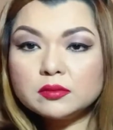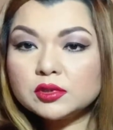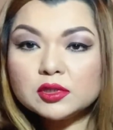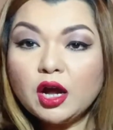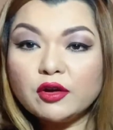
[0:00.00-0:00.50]

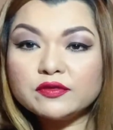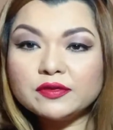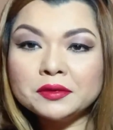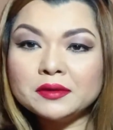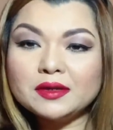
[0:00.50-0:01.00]
stuff,
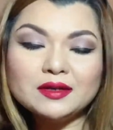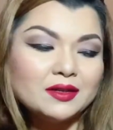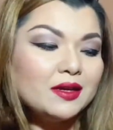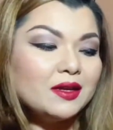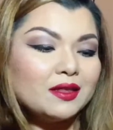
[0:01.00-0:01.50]

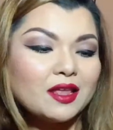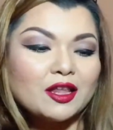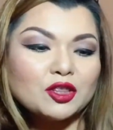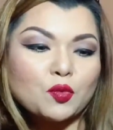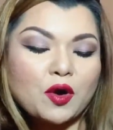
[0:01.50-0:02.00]

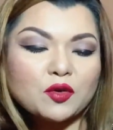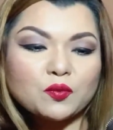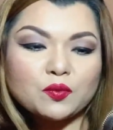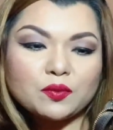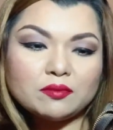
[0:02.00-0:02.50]
not the one
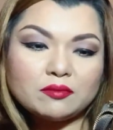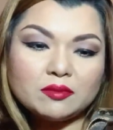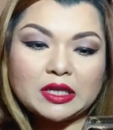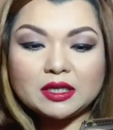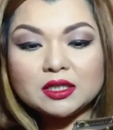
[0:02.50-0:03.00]

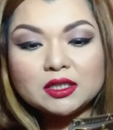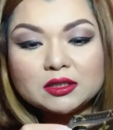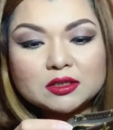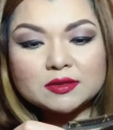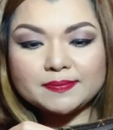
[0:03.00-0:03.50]
like
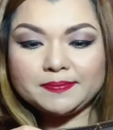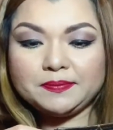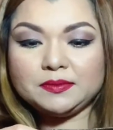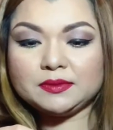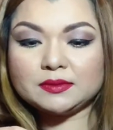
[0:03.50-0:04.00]
this.
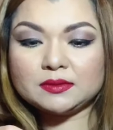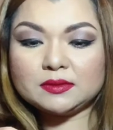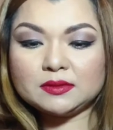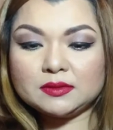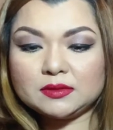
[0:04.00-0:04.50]

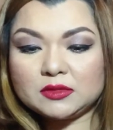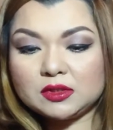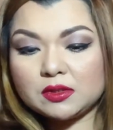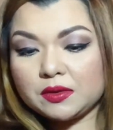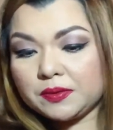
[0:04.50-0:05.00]

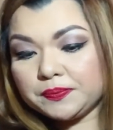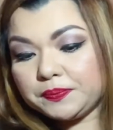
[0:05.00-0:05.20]
So